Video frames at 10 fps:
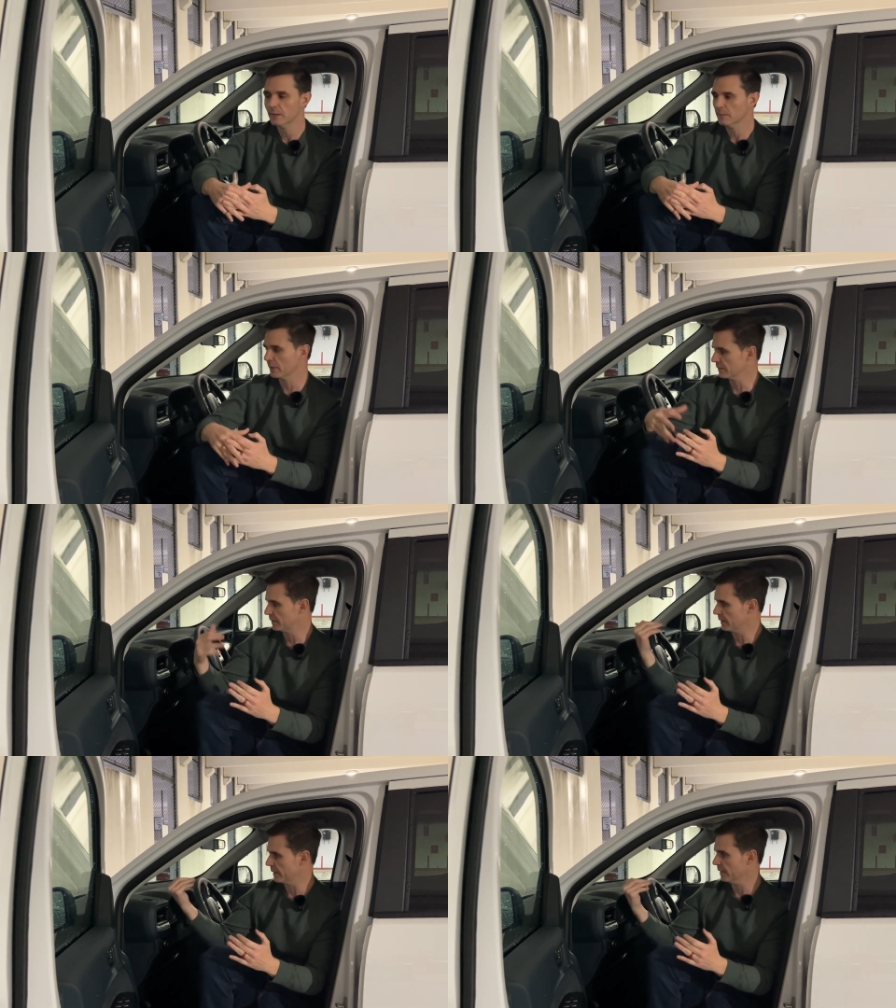But I'll
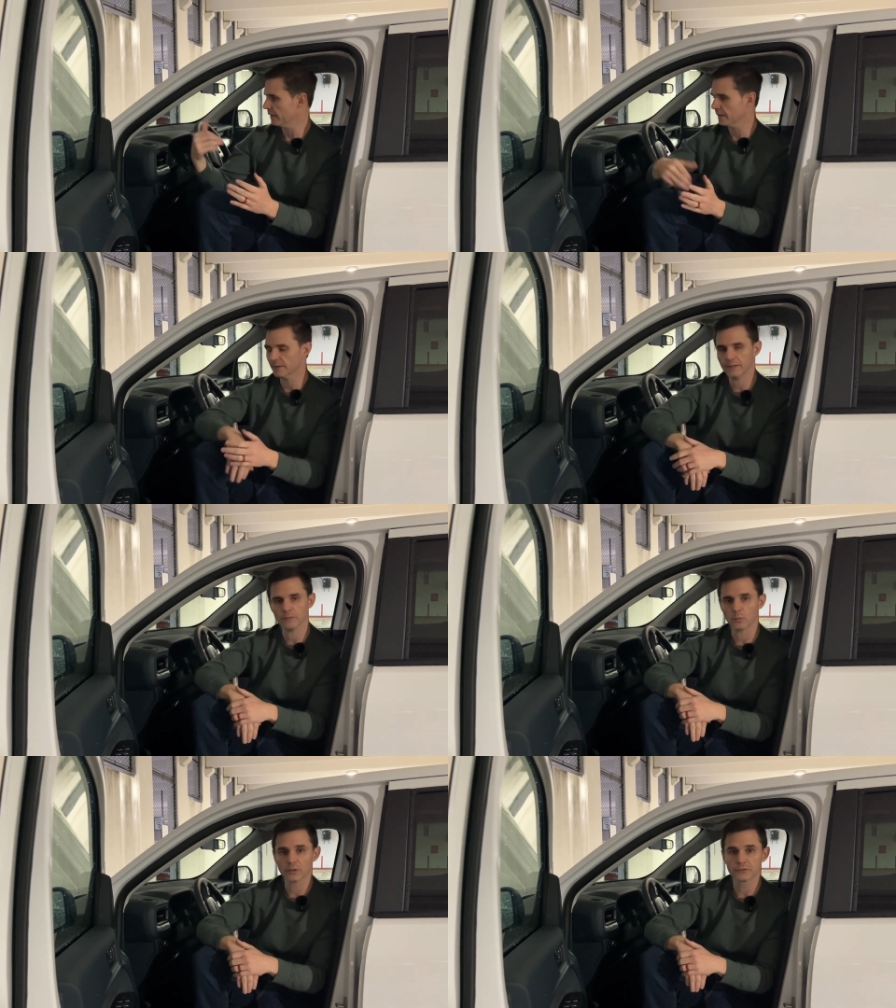tell you,
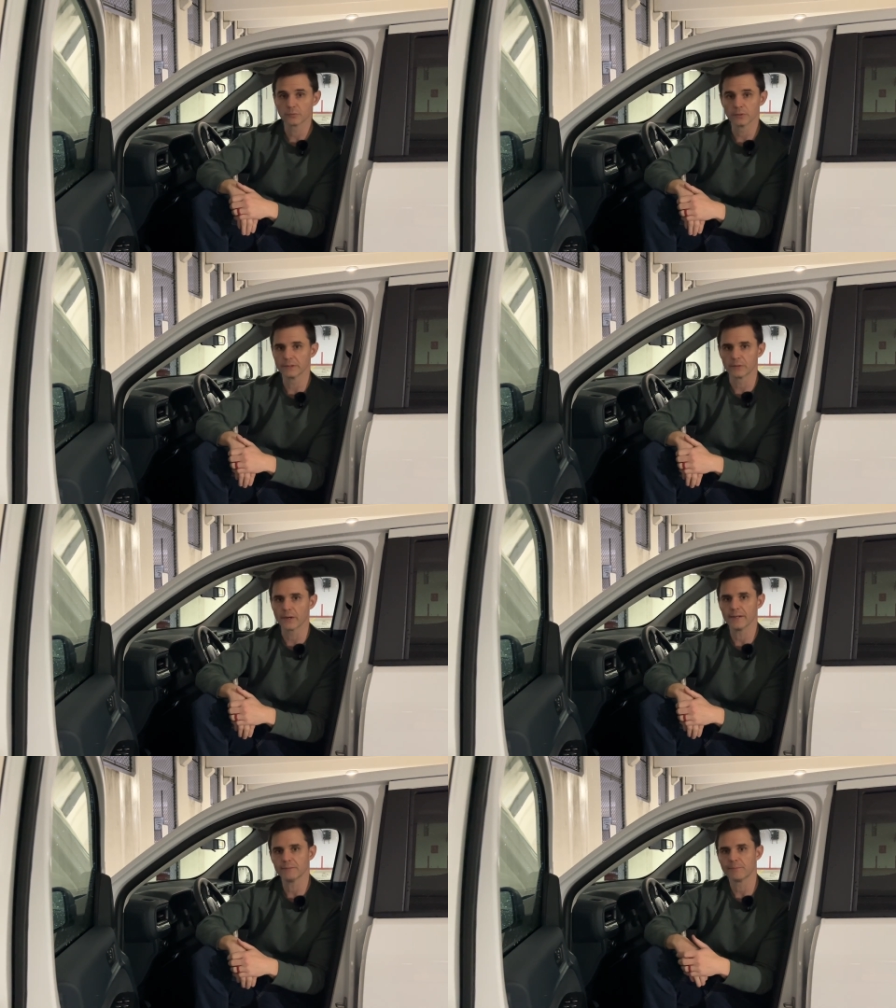it works really
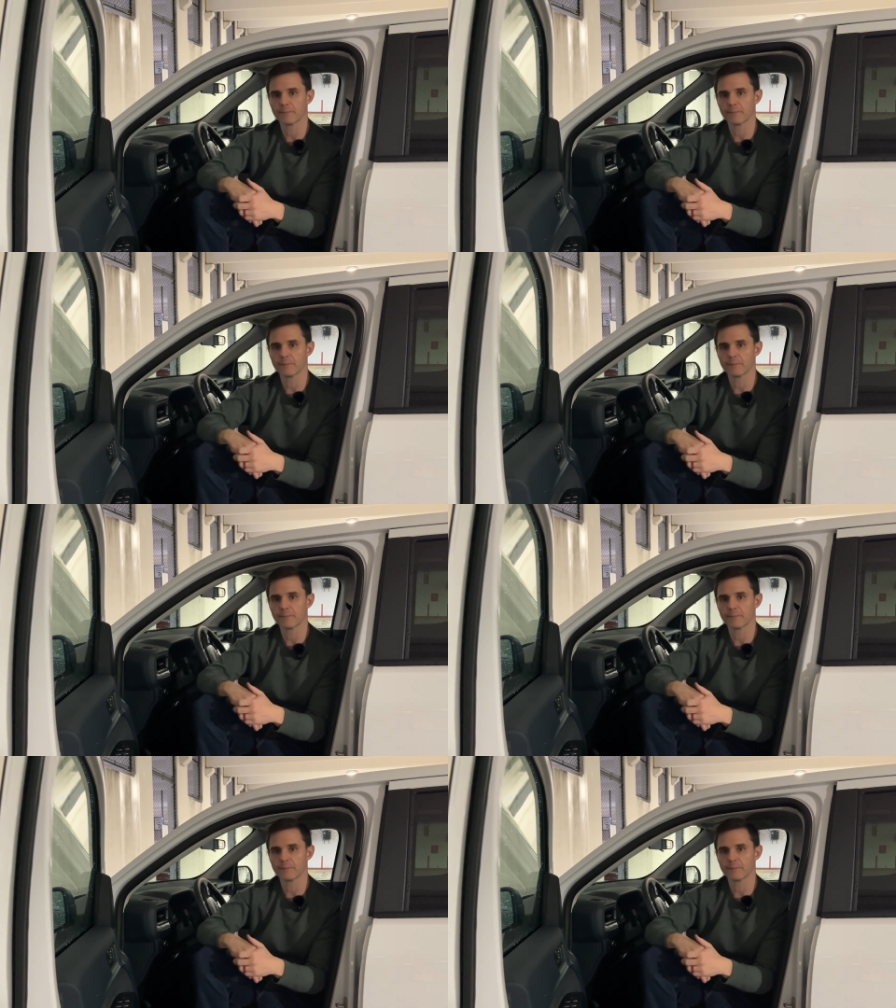great.